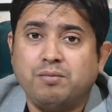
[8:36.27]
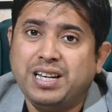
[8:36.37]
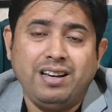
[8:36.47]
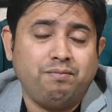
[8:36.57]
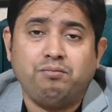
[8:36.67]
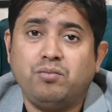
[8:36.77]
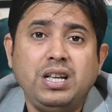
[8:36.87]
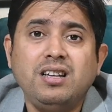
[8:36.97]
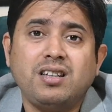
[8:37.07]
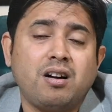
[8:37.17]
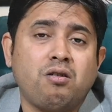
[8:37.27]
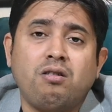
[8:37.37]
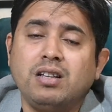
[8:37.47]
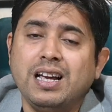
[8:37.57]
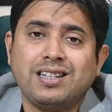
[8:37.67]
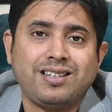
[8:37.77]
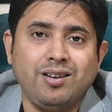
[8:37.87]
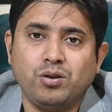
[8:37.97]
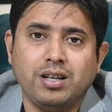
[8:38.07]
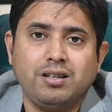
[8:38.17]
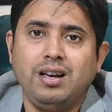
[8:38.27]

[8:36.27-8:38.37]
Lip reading: See, these are not the excuses.